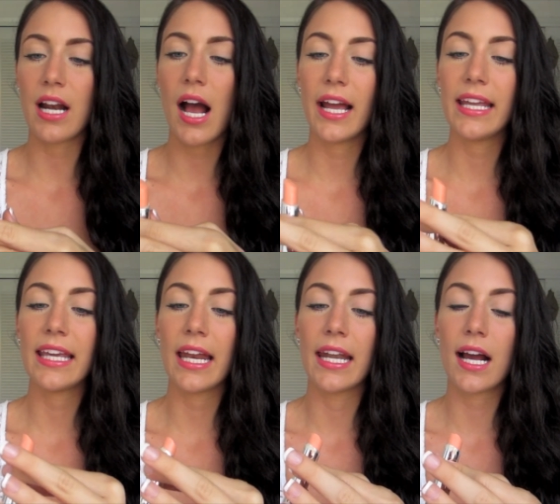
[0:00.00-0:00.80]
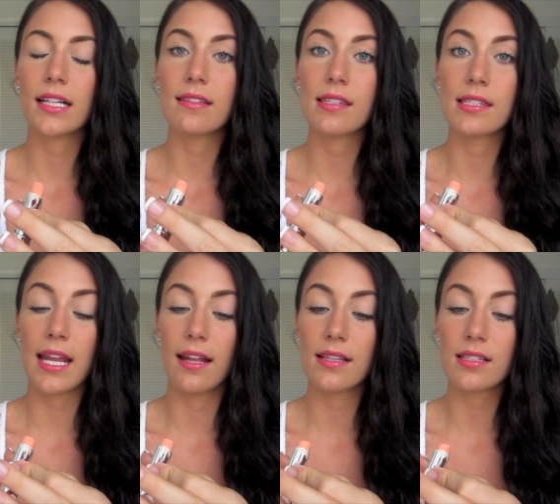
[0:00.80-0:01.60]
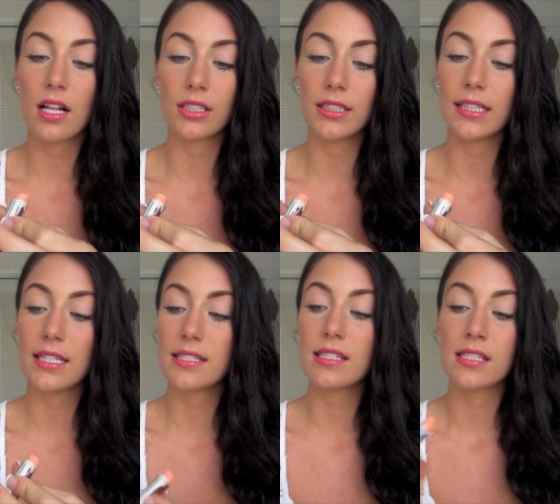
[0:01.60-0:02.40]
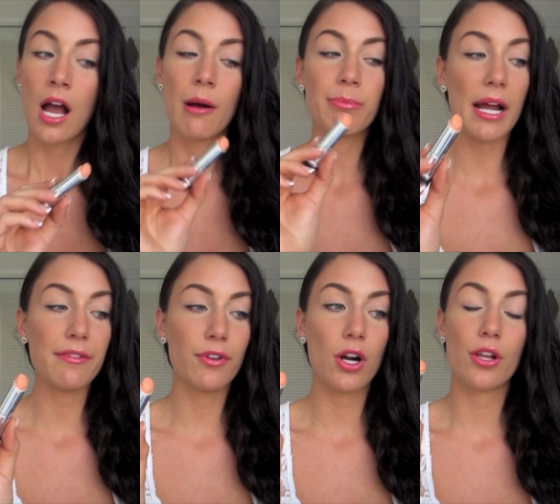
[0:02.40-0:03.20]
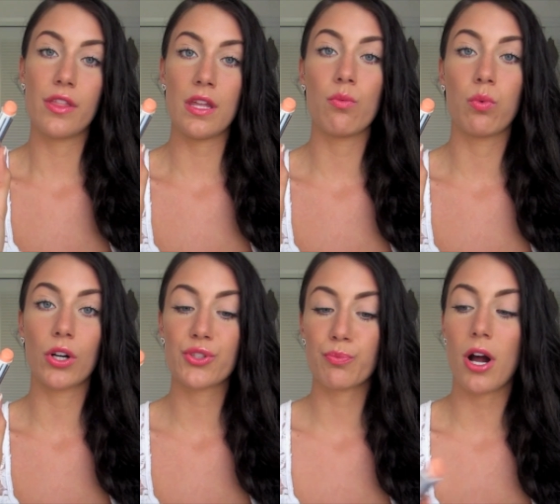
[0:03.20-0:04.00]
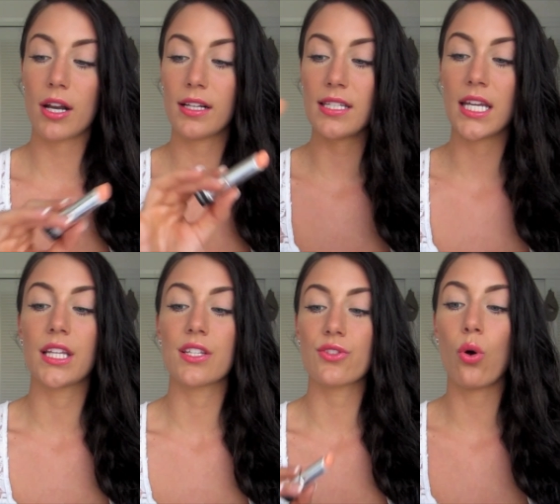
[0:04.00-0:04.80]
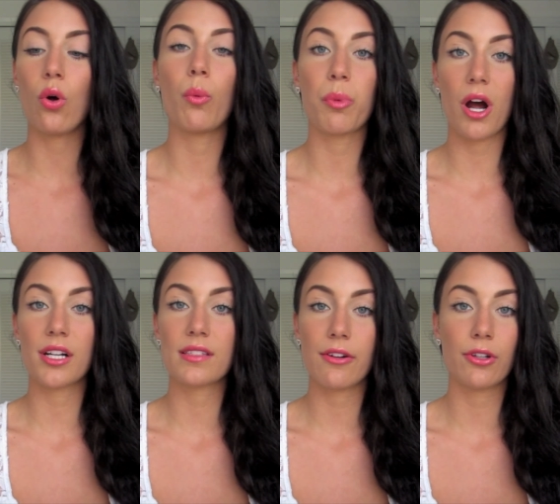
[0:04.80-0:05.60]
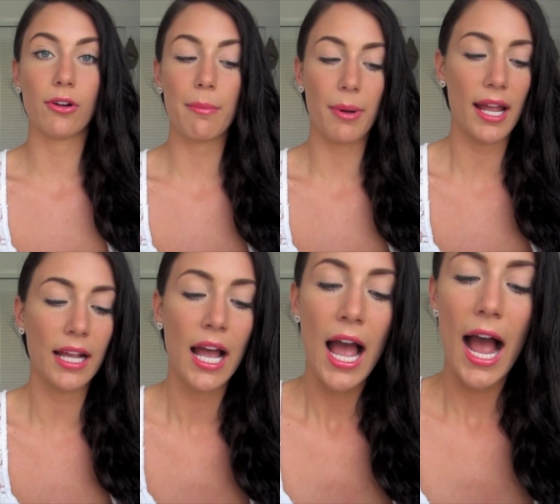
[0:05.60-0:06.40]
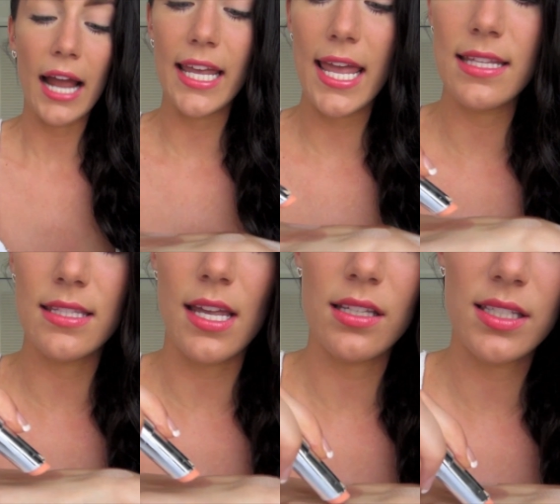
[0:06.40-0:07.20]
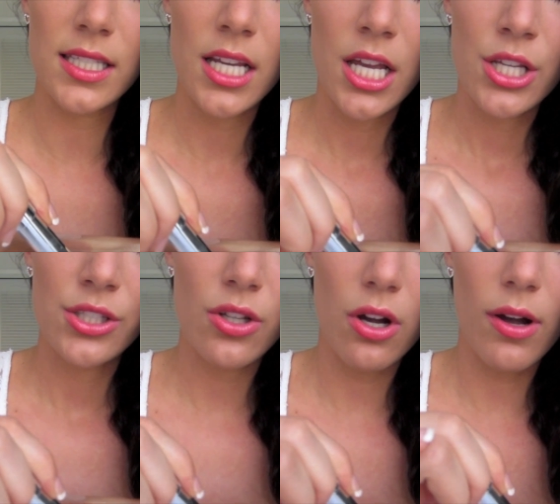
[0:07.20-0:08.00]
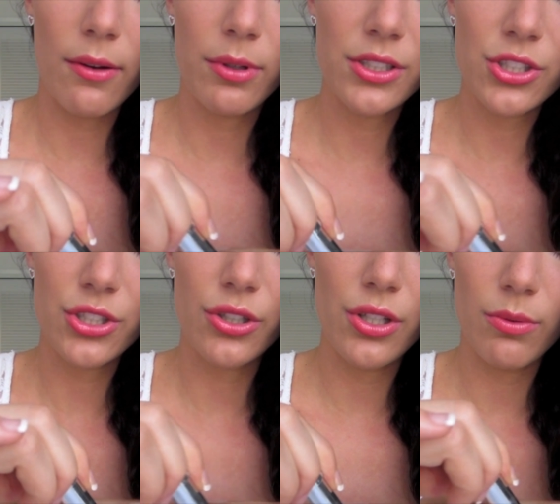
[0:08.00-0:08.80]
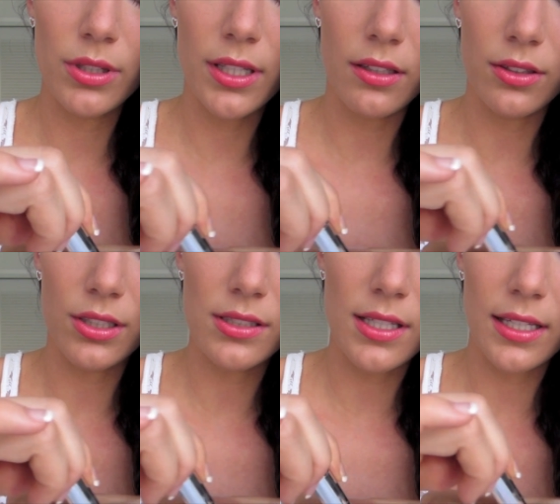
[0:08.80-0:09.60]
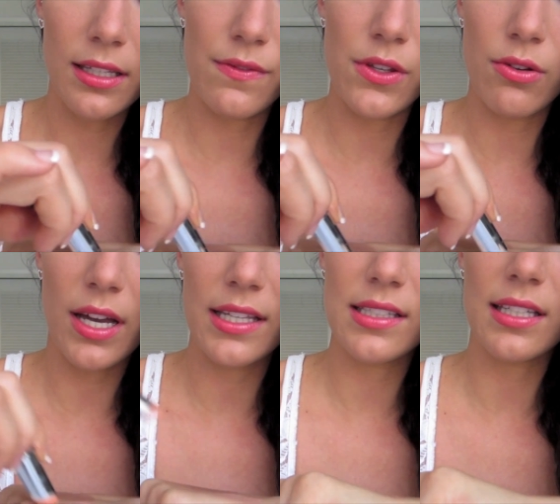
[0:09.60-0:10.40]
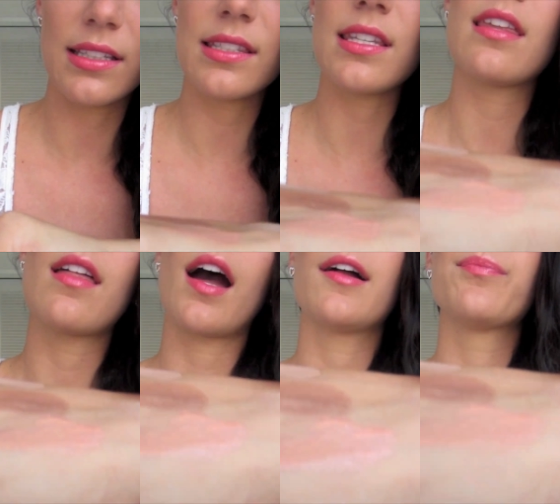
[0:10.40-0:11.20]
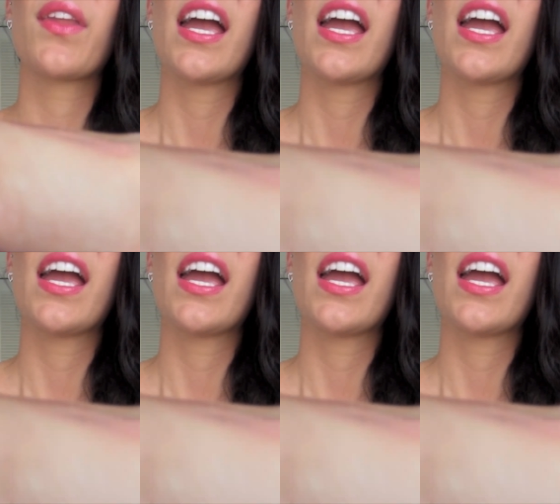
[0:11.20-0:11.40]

I cannot stand this color. Like, this is by far the worst product in this whole products I regret buying. I hate this. So I want to show you what that looks like if you guys can see that.